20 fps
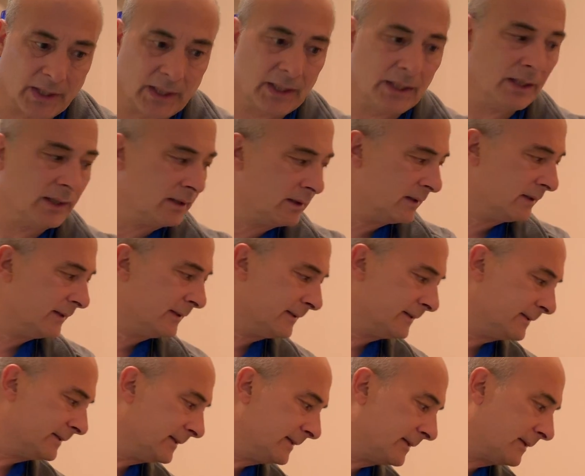a year.
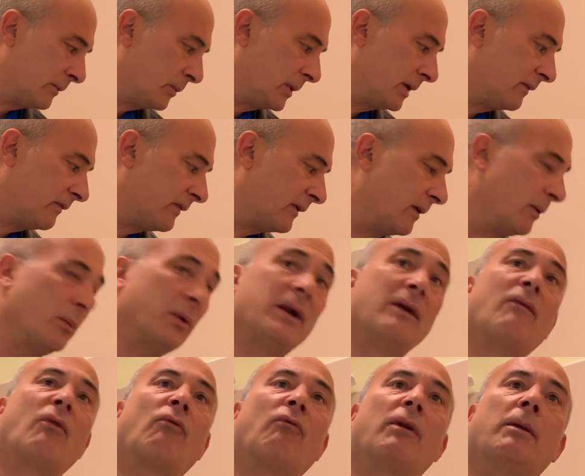Geez, I wonder if anyone
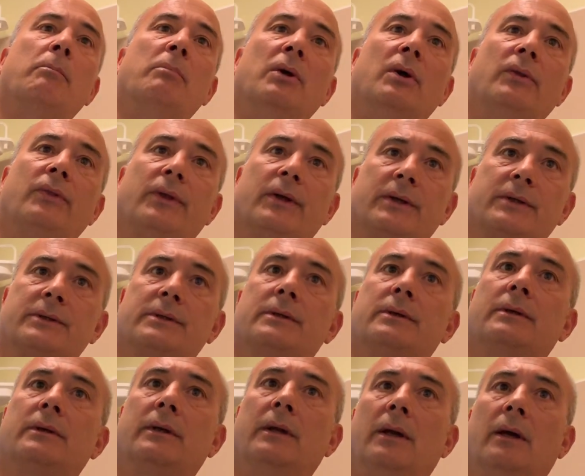ever rebuilt this,
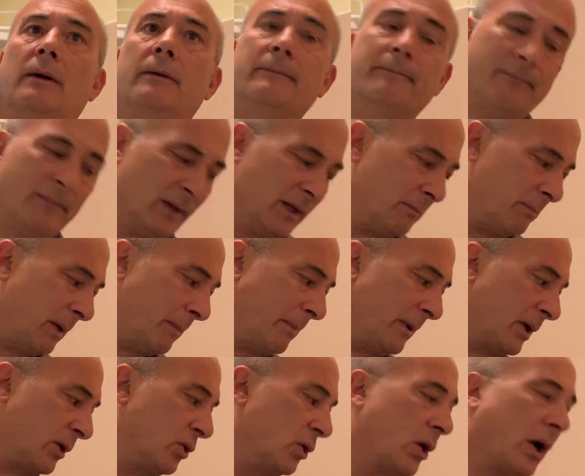Might be
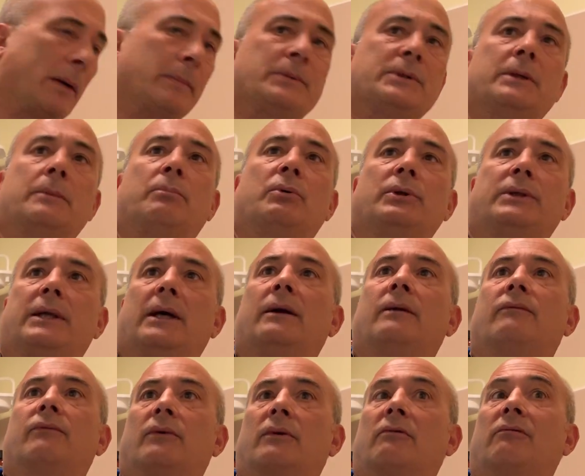a good option to put down
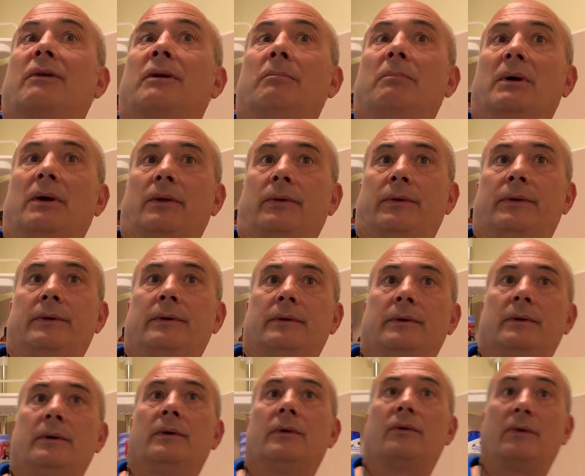for a rebuild.
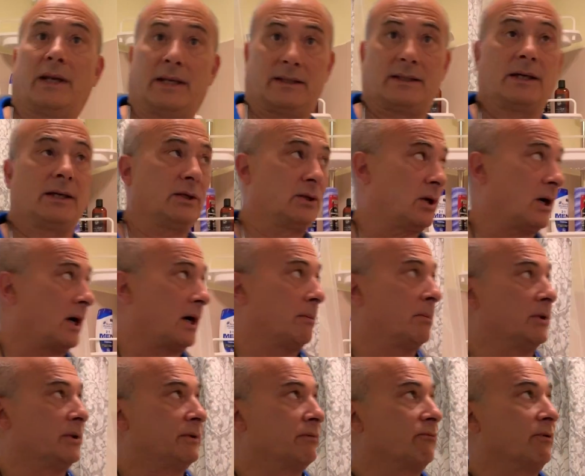So that's how you talk
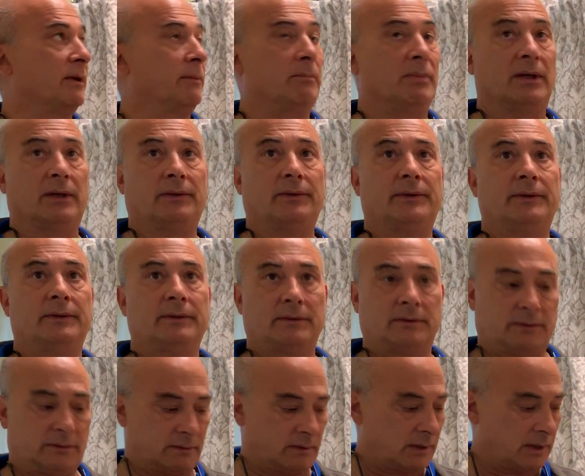about the rebuild,
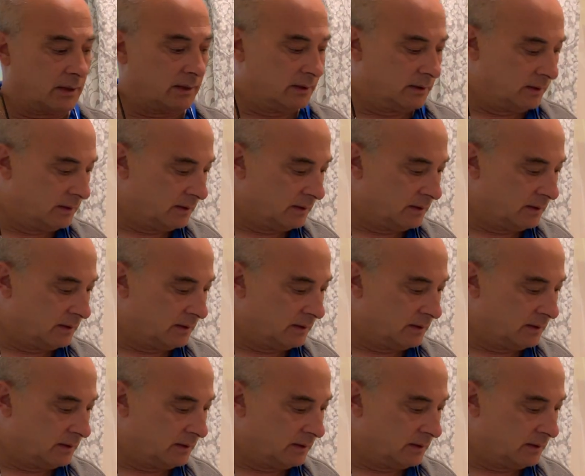okay?